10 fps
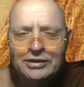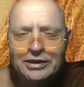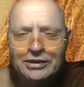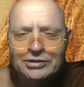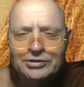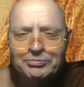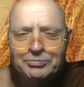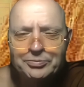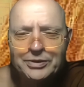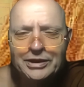think just
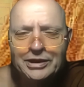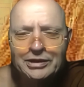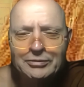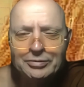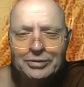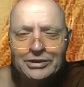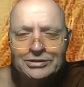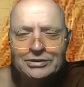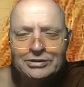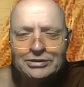being in the presence